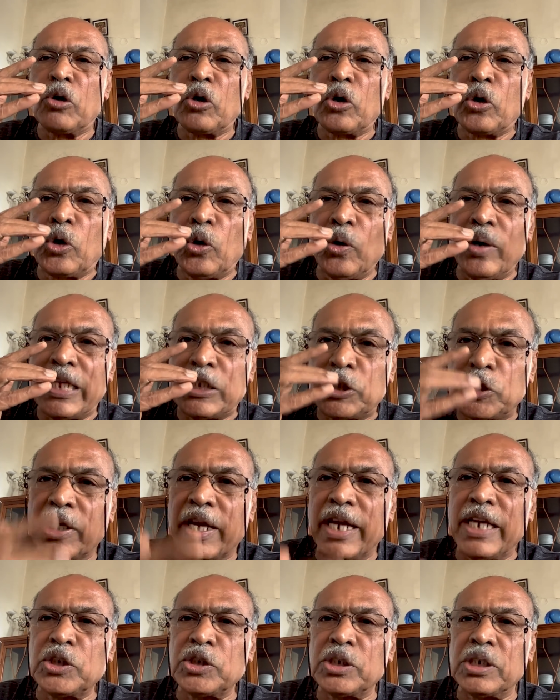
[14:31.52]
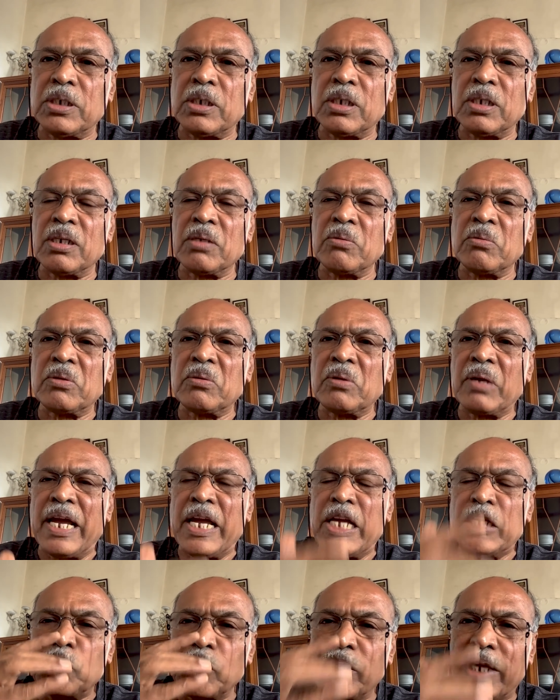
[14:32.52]
good education,
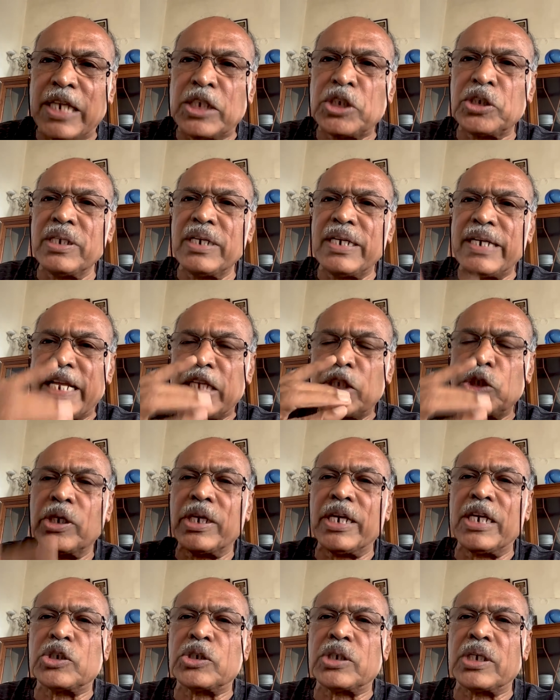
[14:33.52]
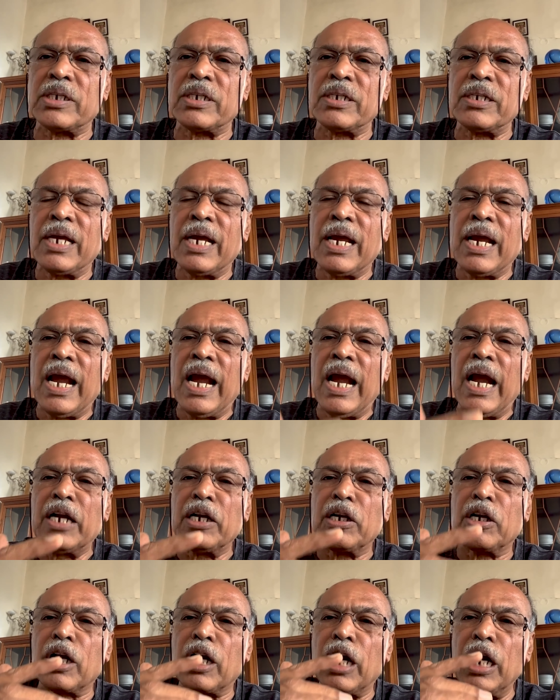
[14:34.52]
education and education and
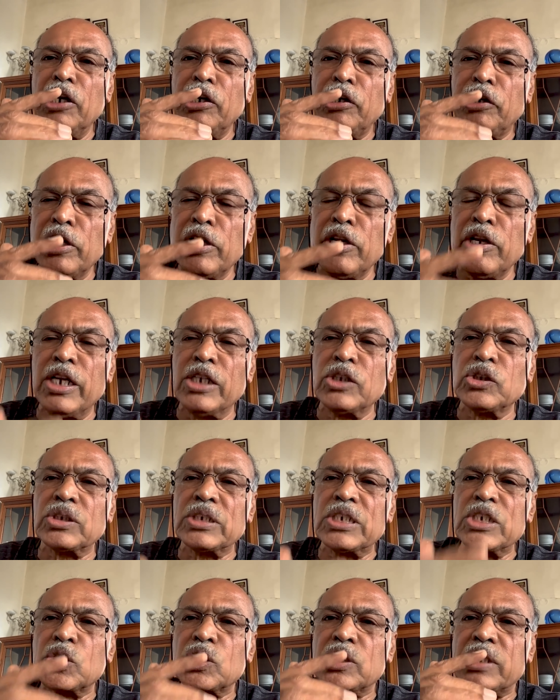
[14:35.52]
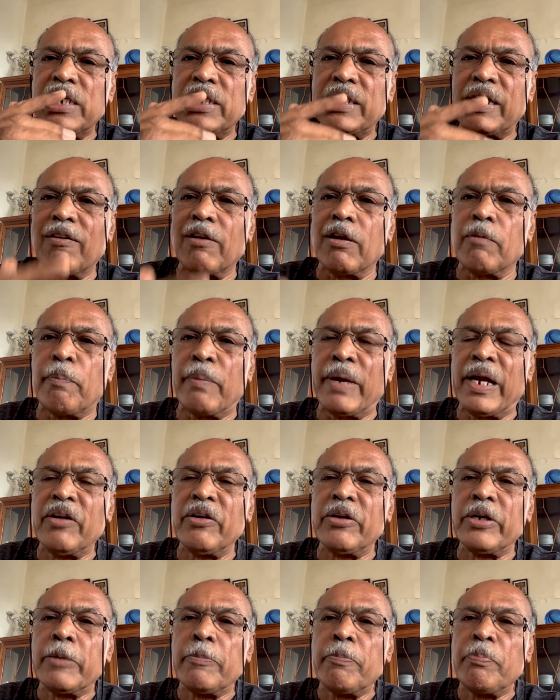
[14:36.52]
continuous skill
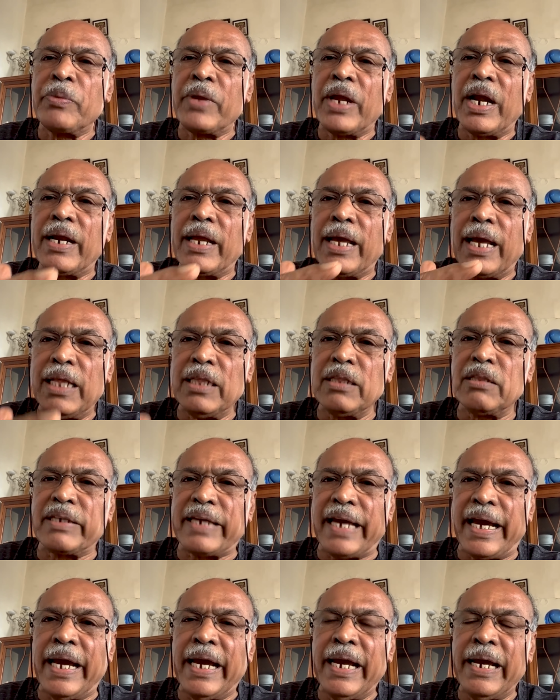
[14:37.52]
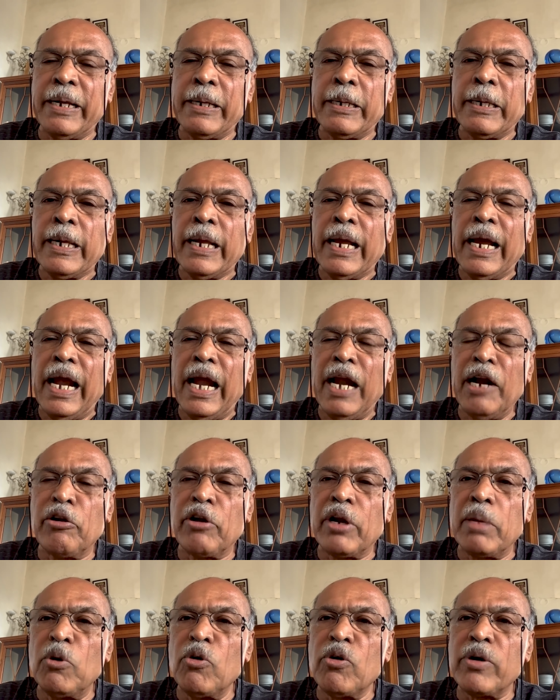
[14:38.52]
development and healthcare and
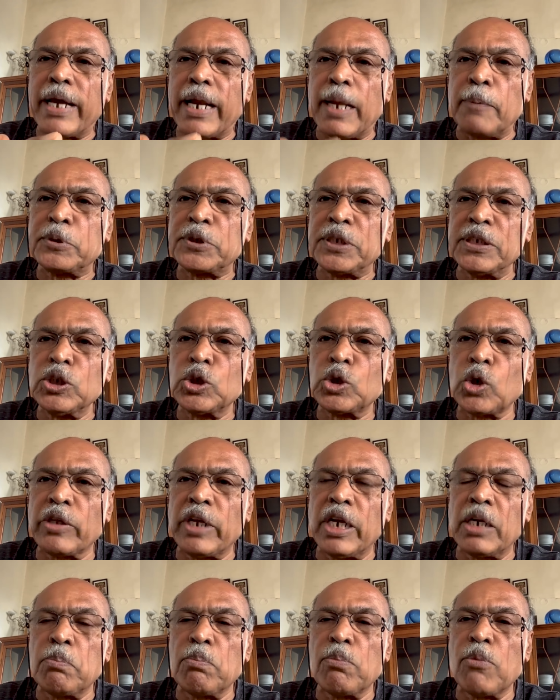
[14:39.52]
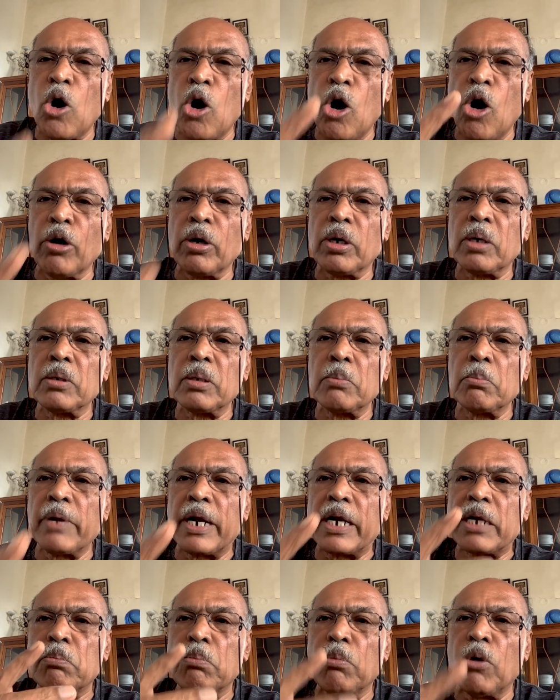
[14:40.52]
remove corruption so that more
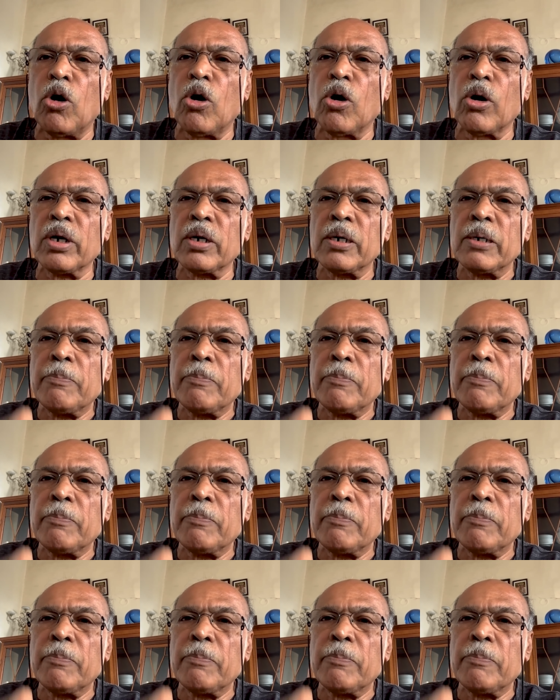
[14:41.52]
and more